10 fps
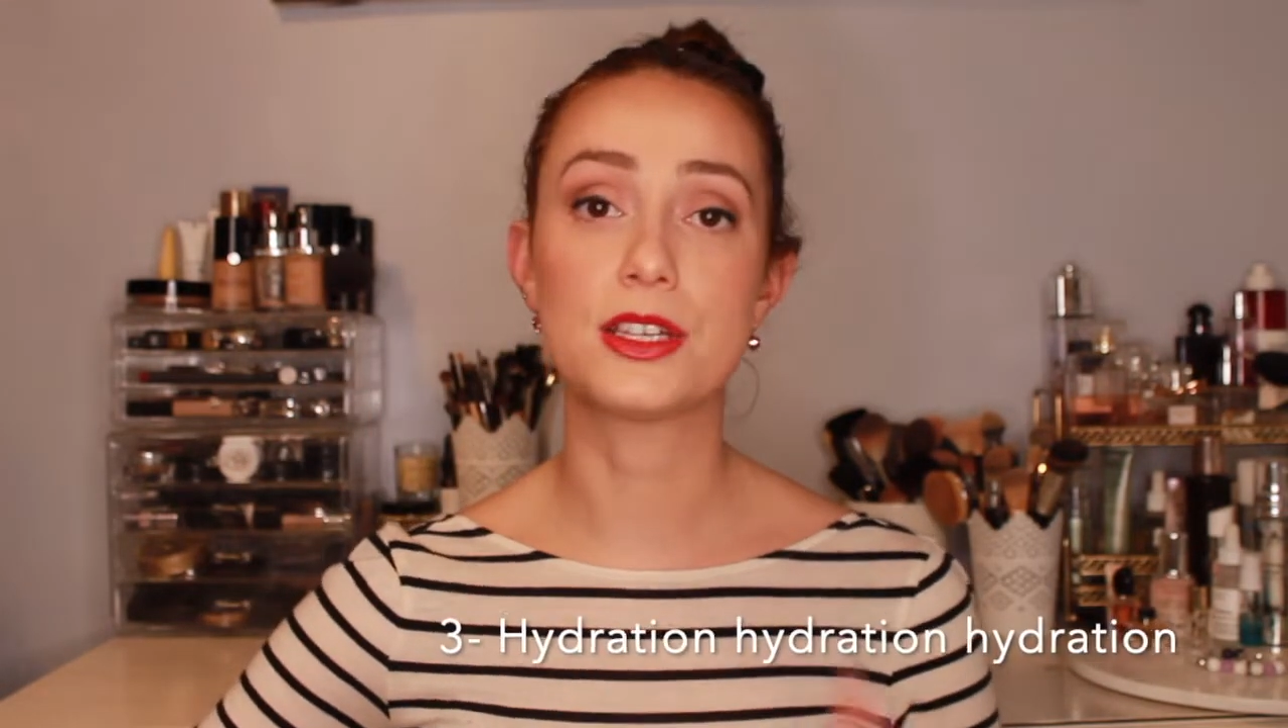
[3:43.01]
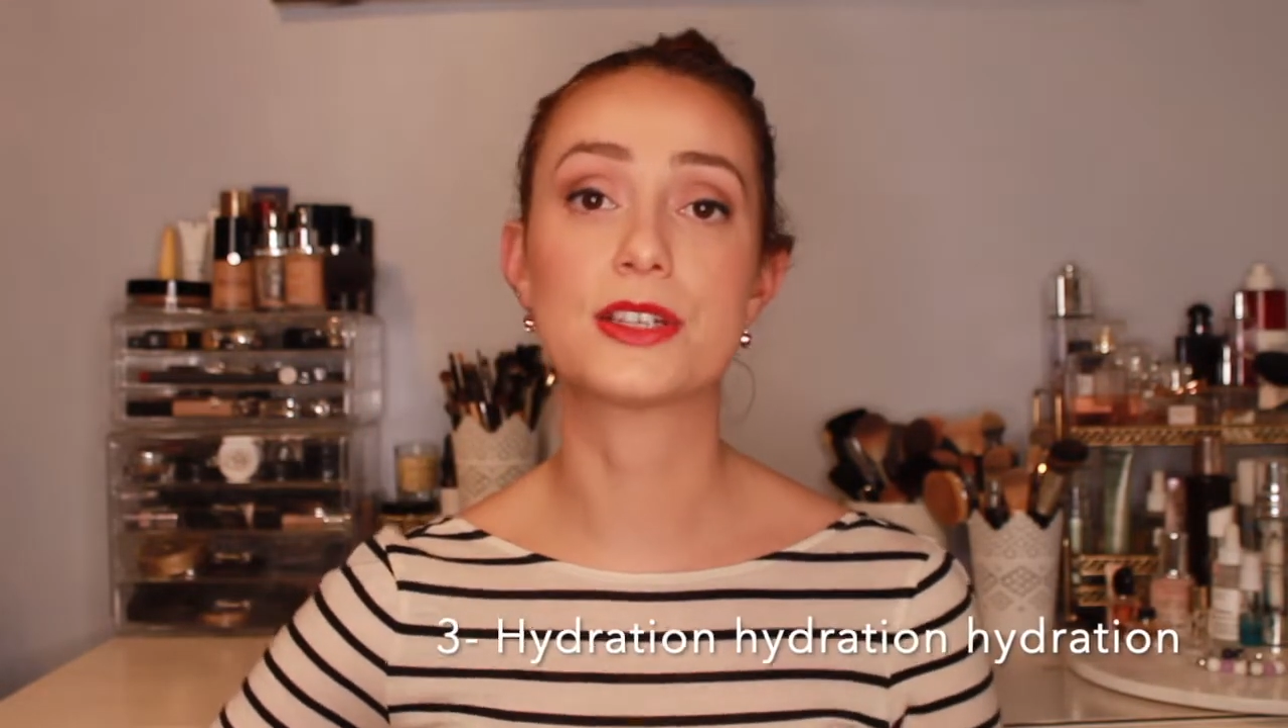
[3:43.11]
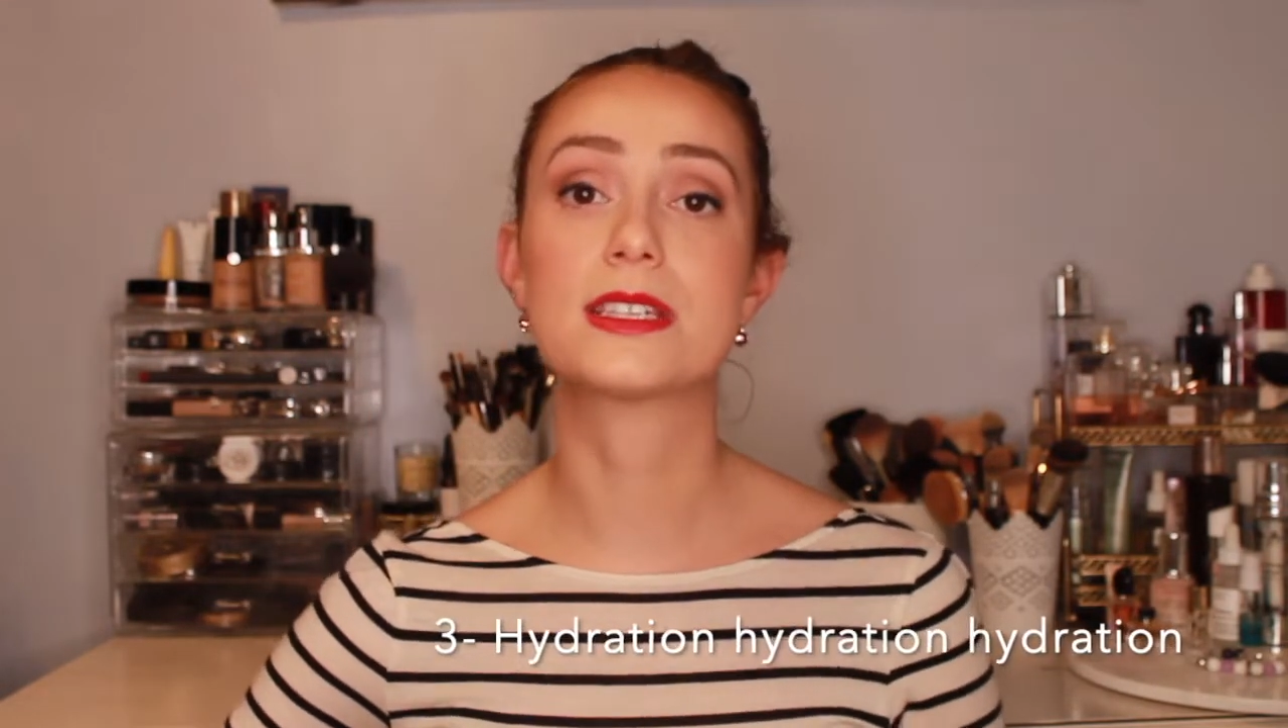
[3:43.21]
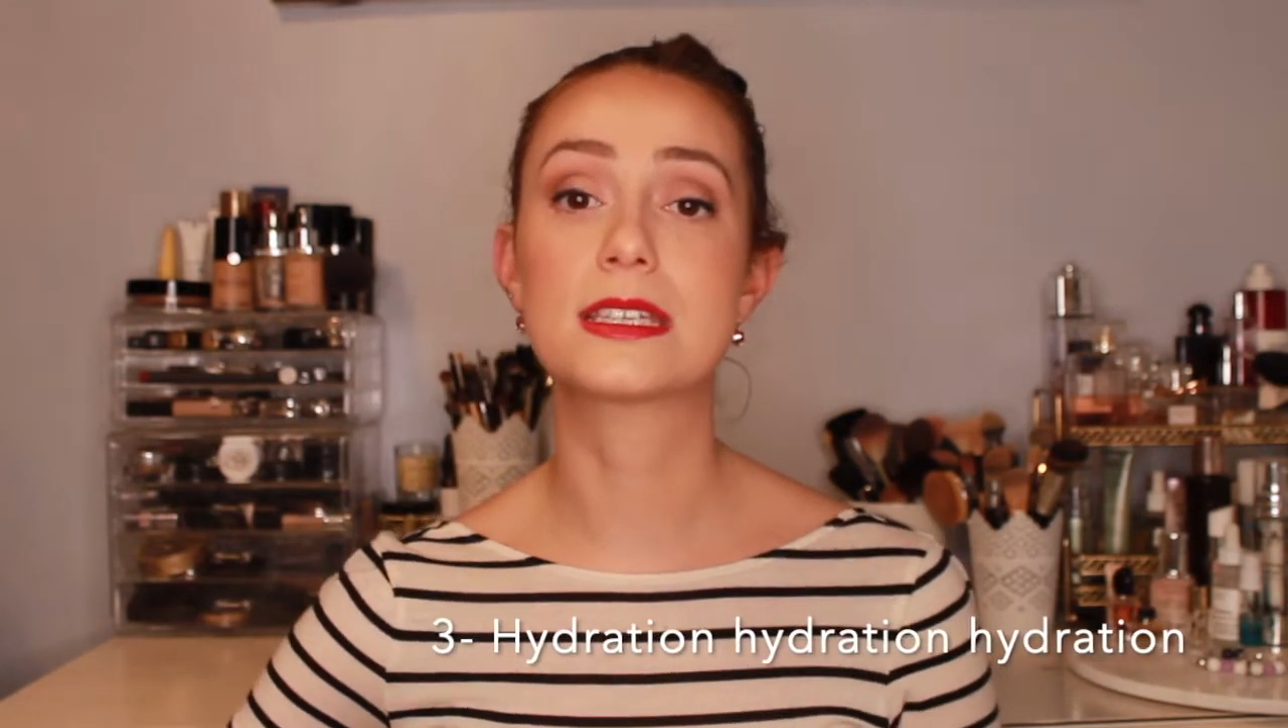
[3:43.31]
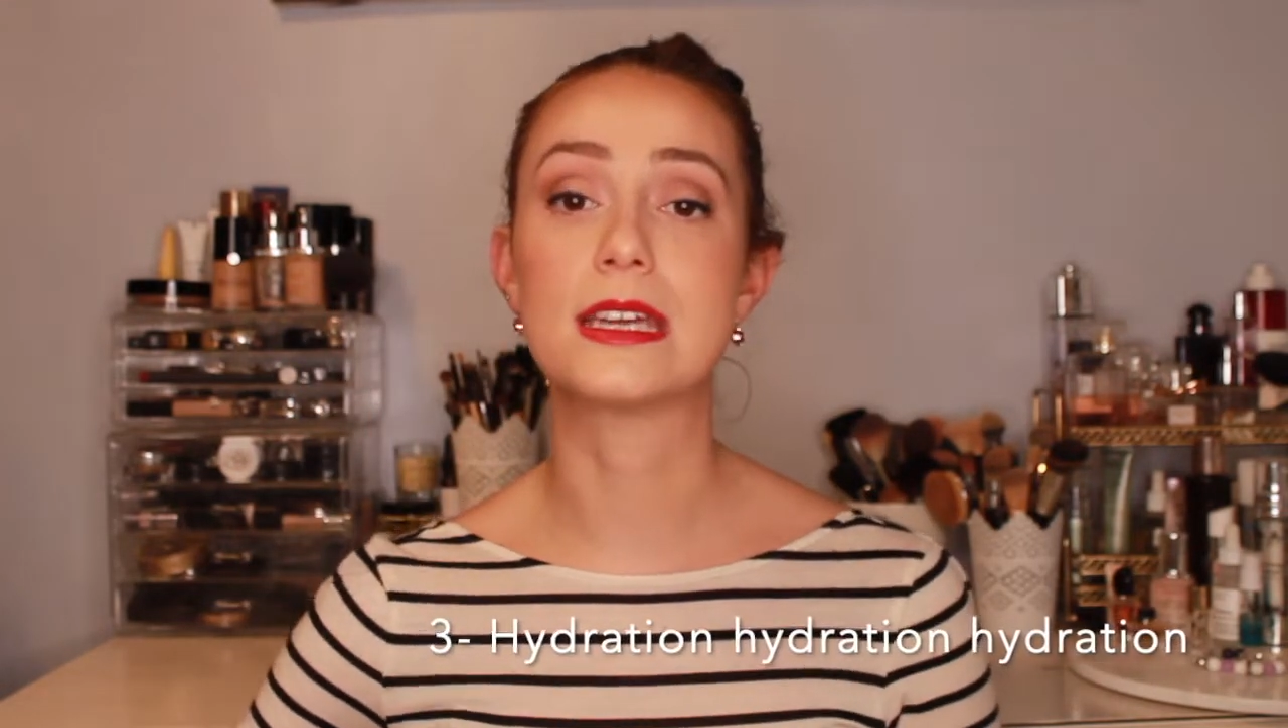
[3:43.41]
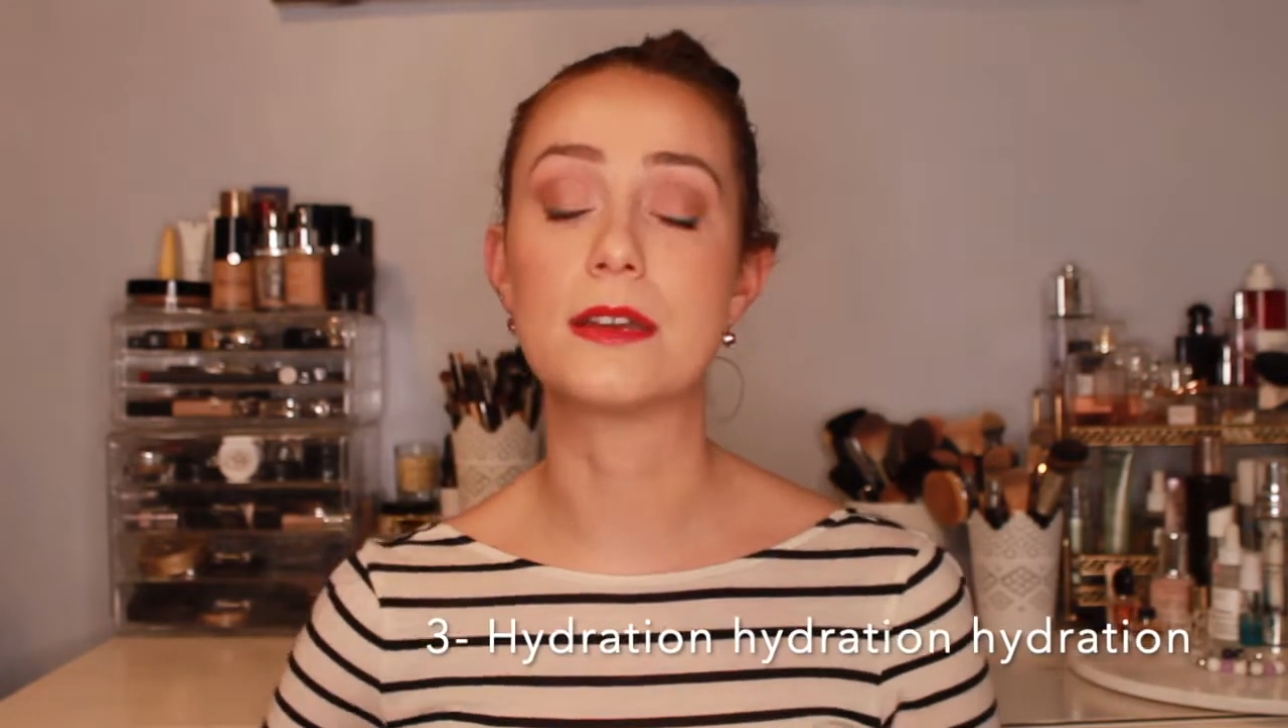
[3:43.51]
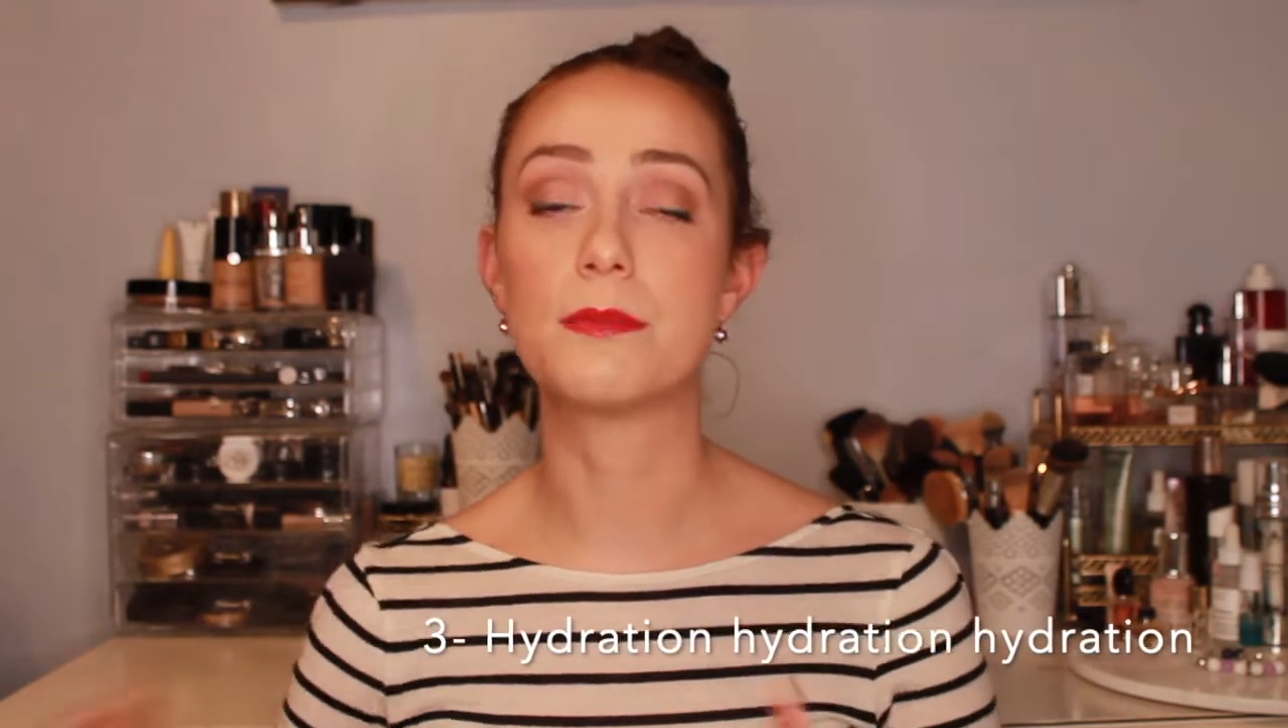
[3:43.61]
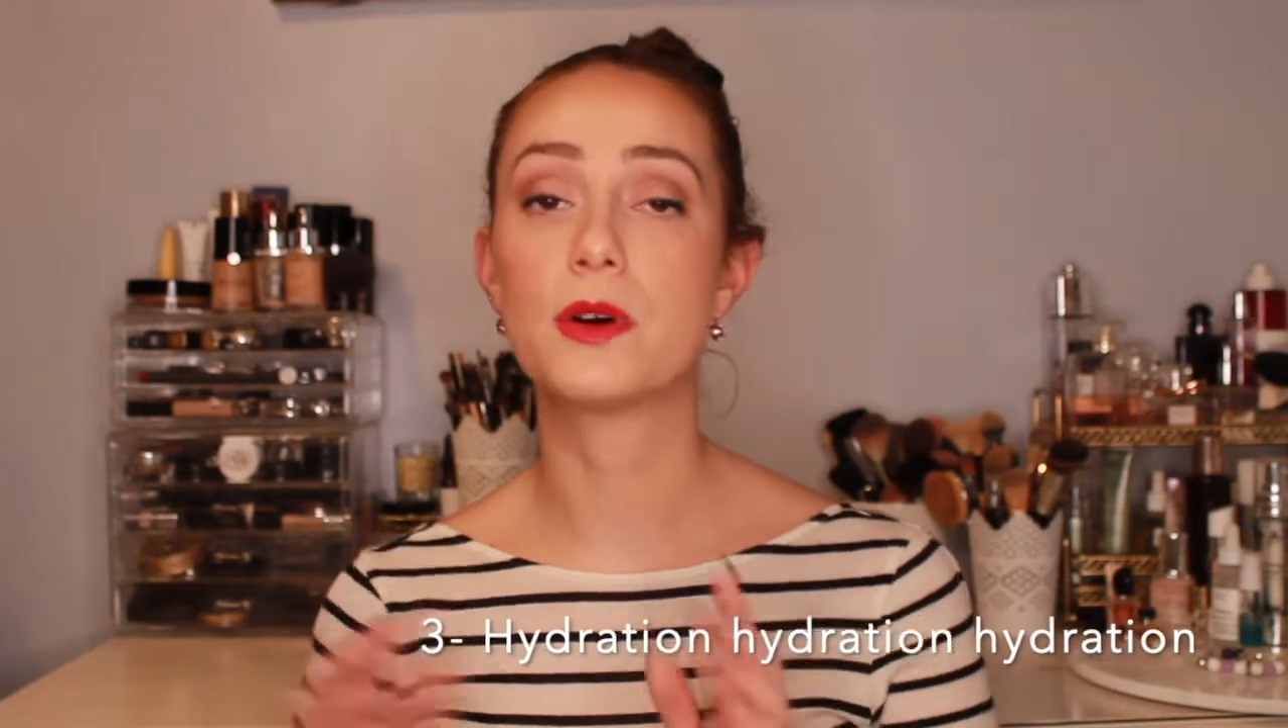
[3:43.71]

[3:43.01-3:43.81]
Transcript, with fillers: your skin.